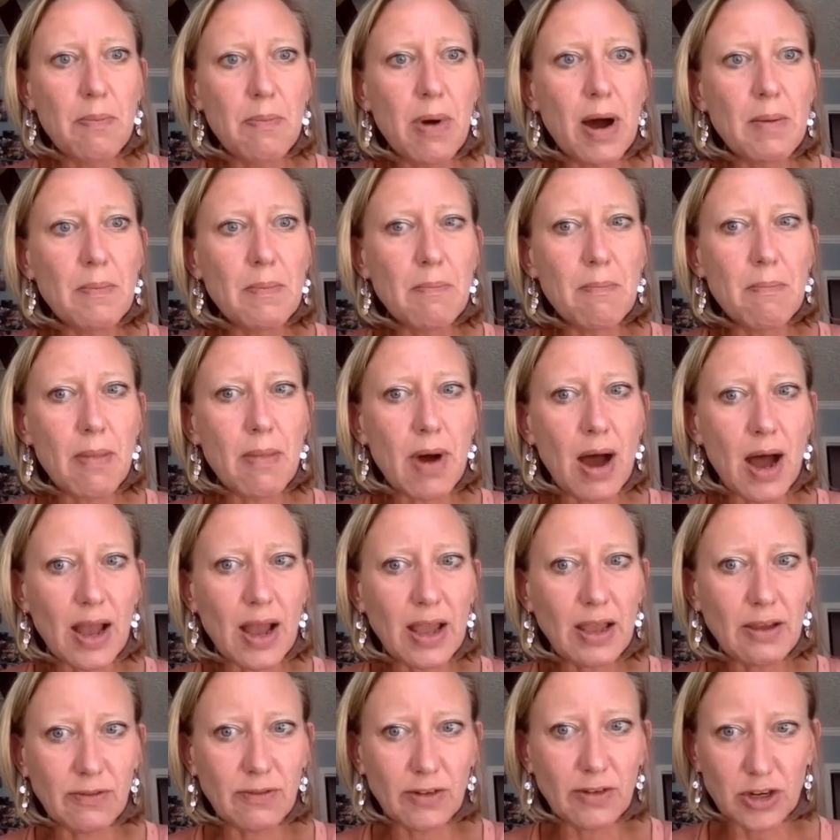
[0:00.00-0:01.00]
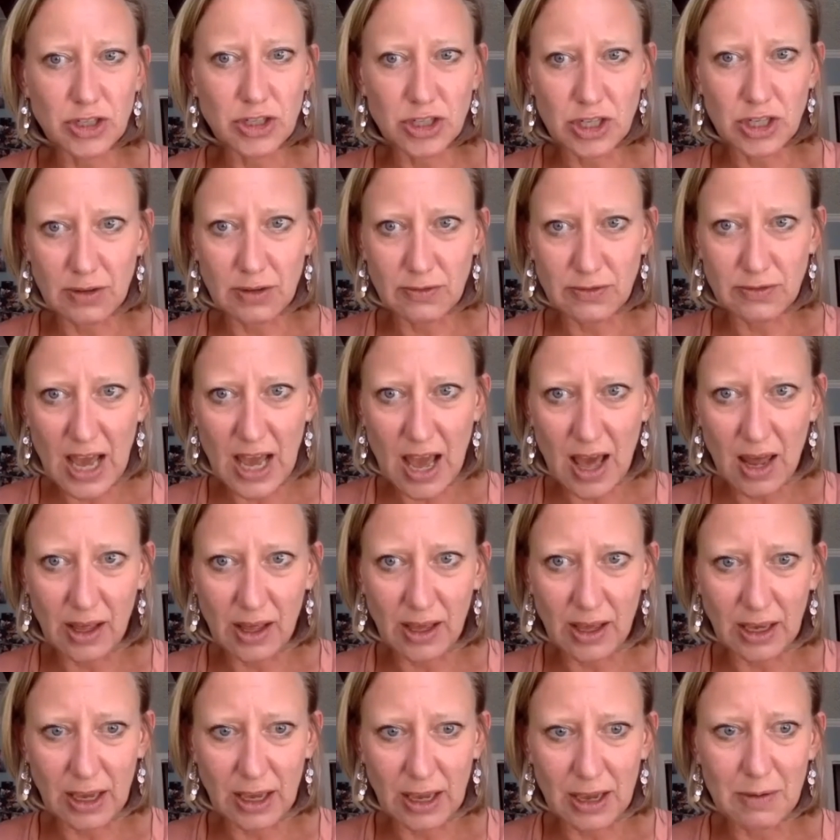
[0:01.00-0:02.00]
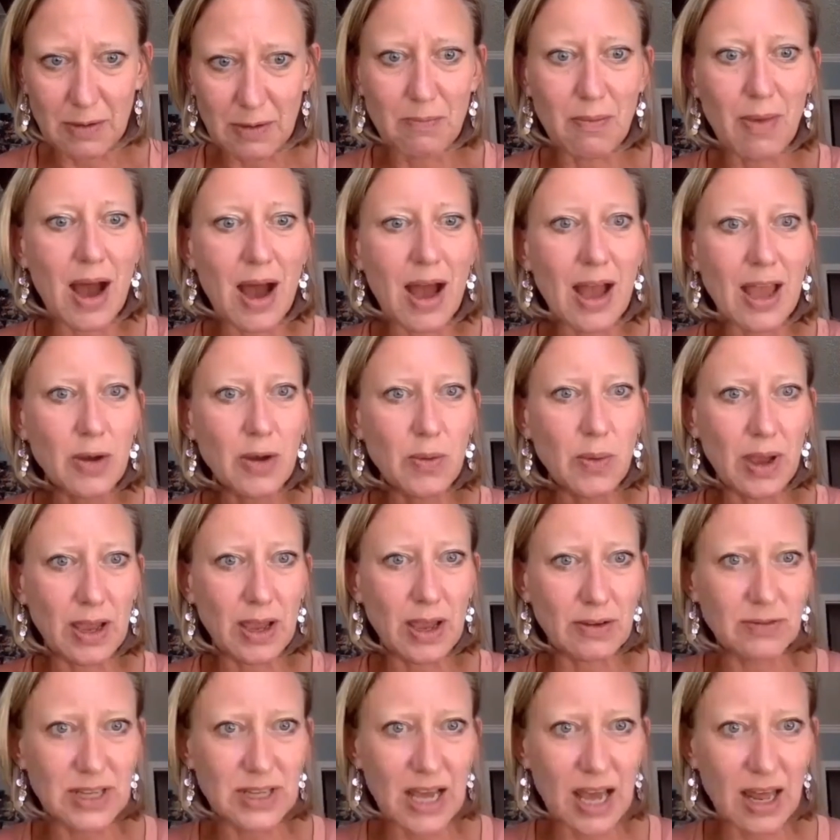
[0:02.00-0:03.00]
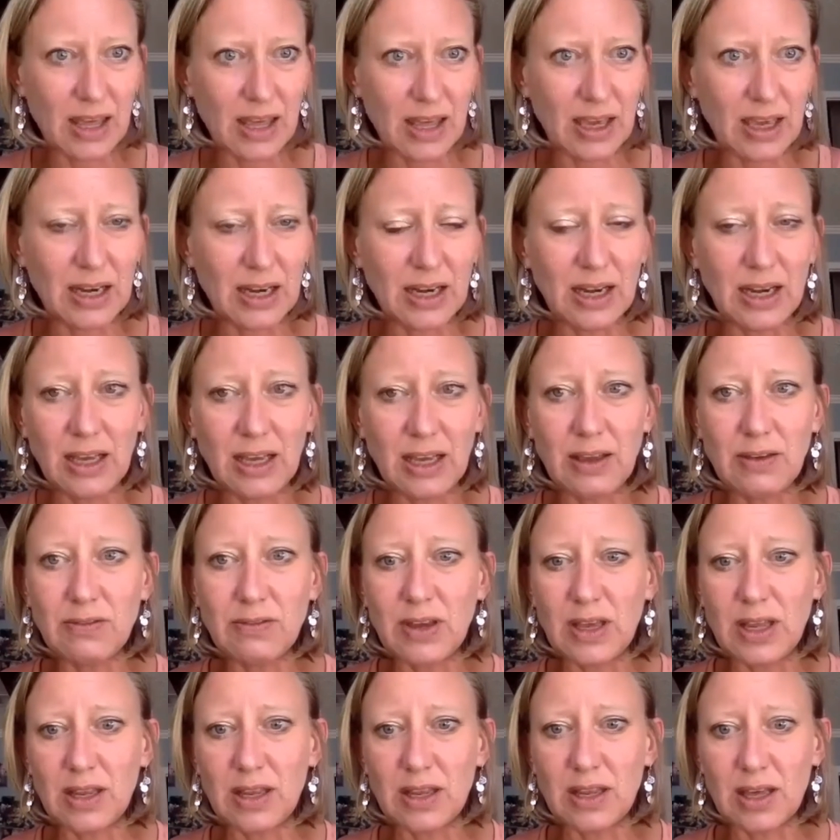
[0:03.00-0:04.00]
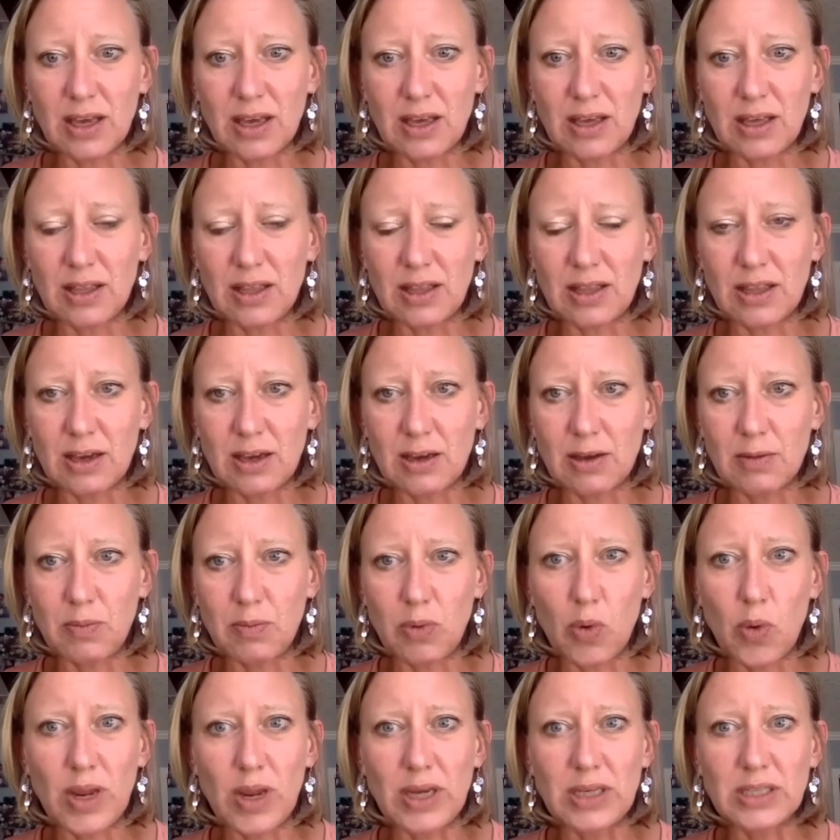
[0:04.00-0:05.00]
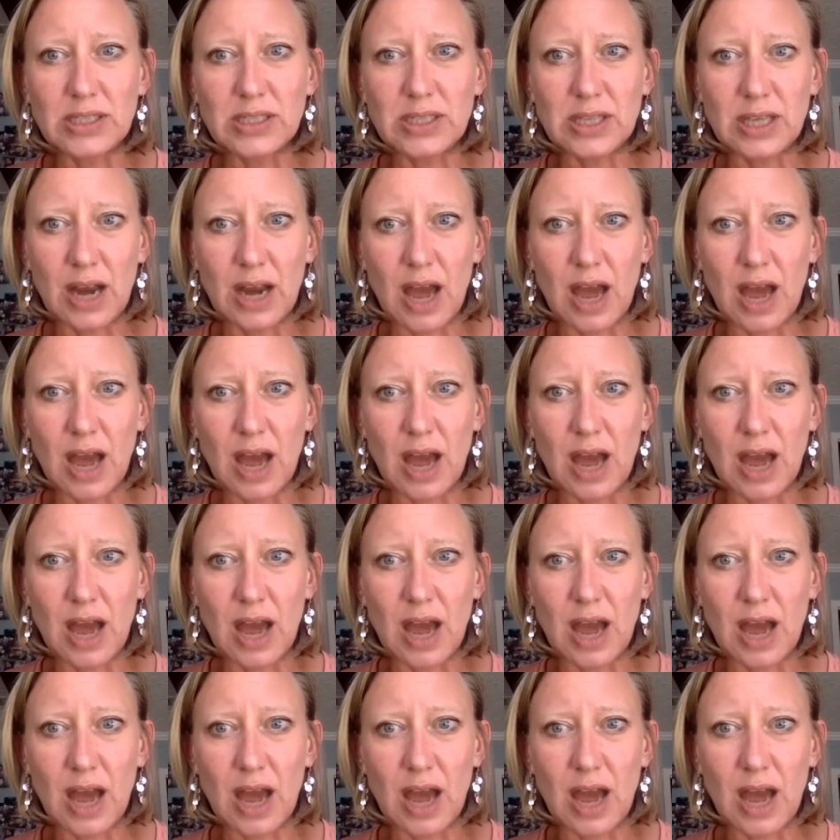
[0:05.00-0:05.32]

But my version of telling it, my way of telling it, and even the points that